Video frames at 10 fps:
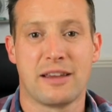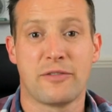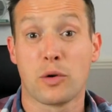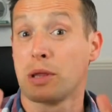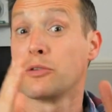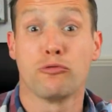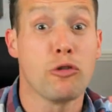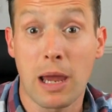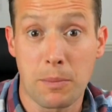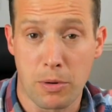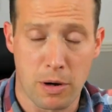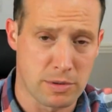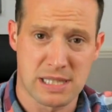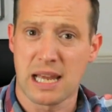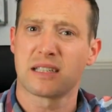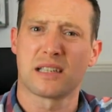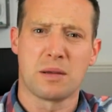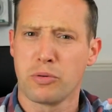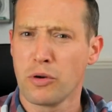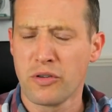following the right process, an
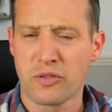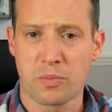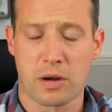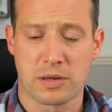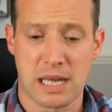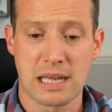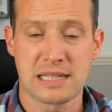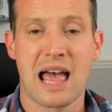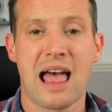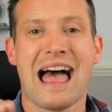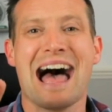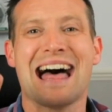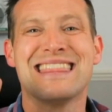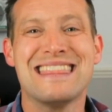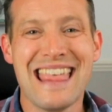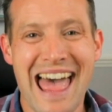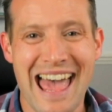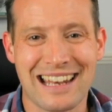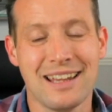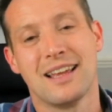improved process, and
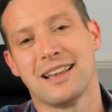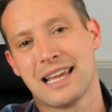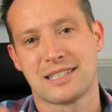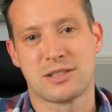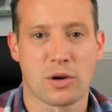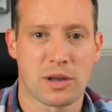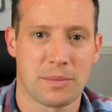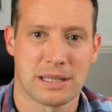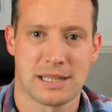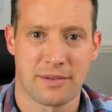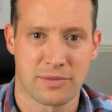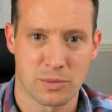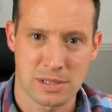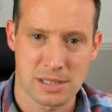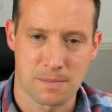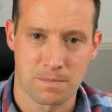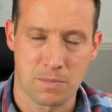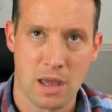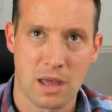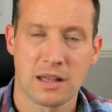then let's document it afterwards.
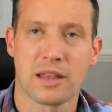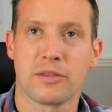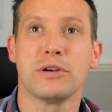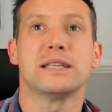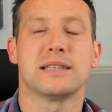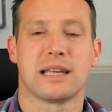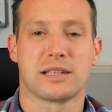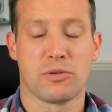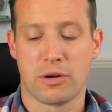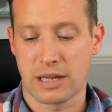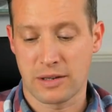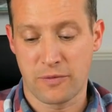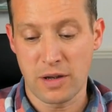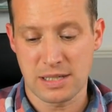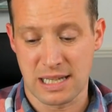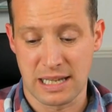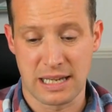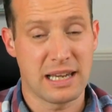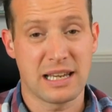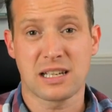Now, the reason that's wrong is,
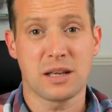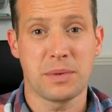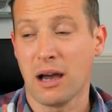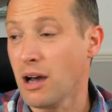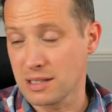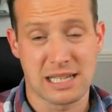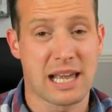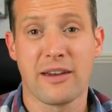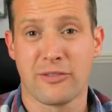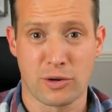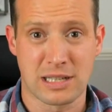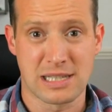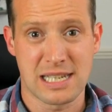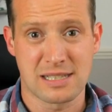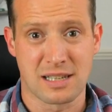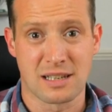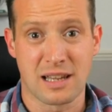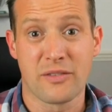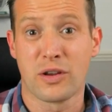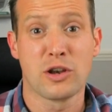firstly, it's going to be hard to get everyone consistent
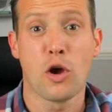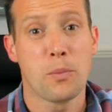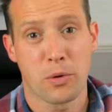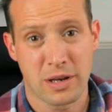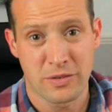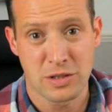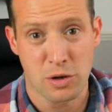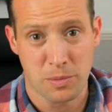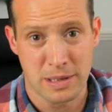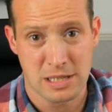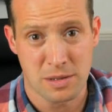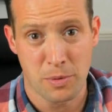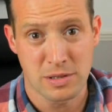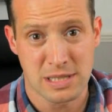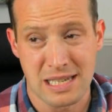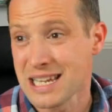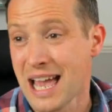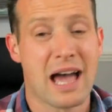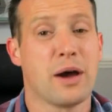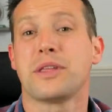if at no point have you documented the process.
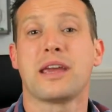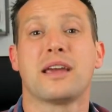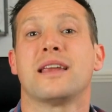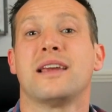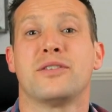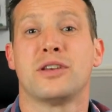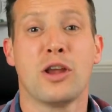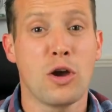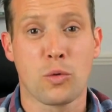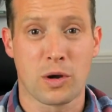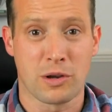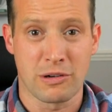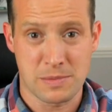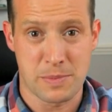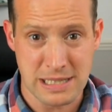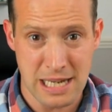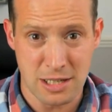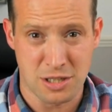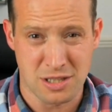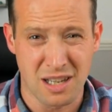How are they going to even know what your
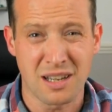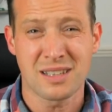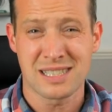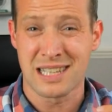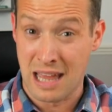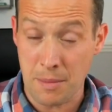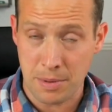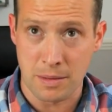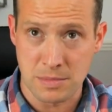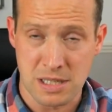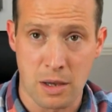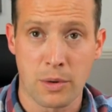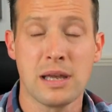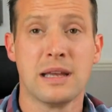expectations are? So that becomes slower.